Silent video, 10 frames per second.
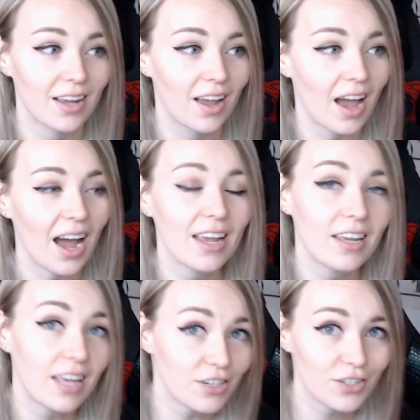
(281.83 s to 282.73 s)
I
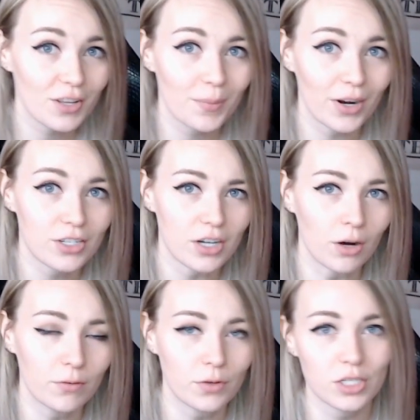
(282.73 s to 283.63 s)
occasionally branch
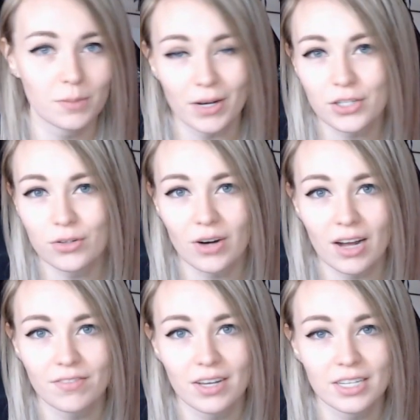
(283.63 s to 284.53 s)
out for special
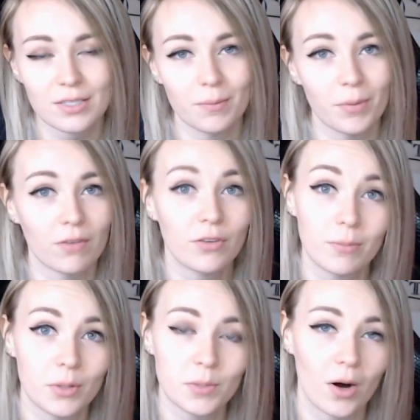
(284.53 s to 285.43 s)
graphics, but for the
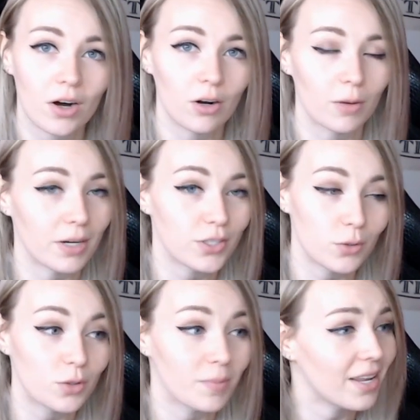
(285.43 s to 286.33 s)
most part on my
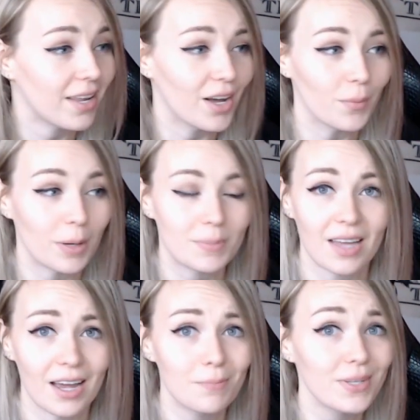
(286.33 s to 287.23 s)
social media,
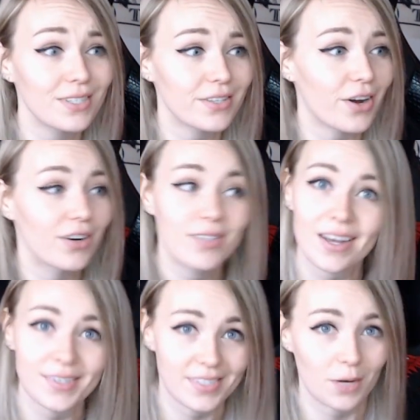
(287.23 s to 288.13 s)
website, business cards,
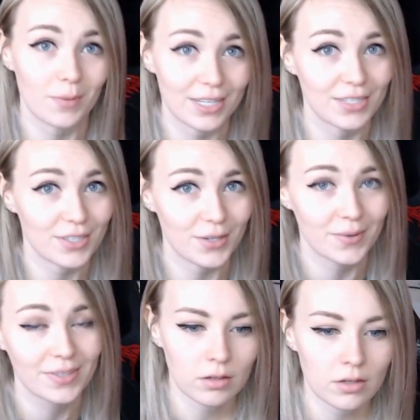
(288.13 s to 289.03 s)
I stick with these 2.
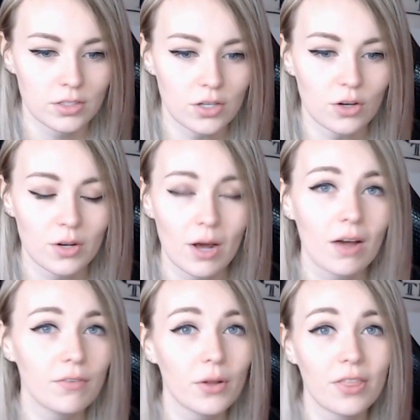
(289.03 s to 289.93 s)
So you now
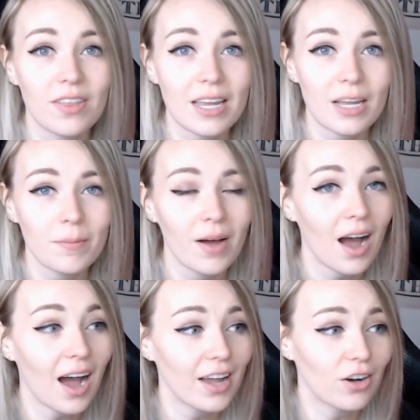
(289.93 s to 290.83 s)
have your theme,
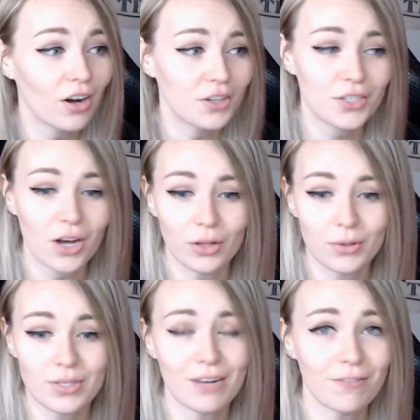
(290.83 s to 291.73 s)
icons,
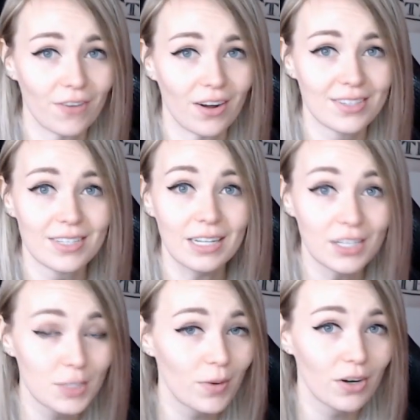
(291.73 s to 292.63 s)
colors, and fonts.
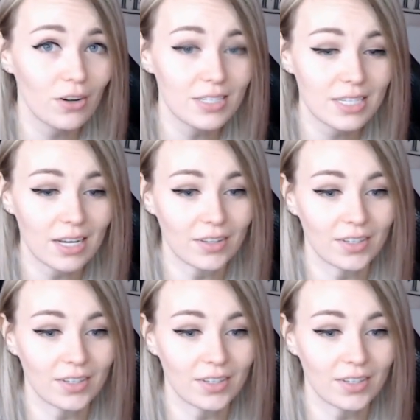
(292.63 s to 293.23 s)
Let's put it all together.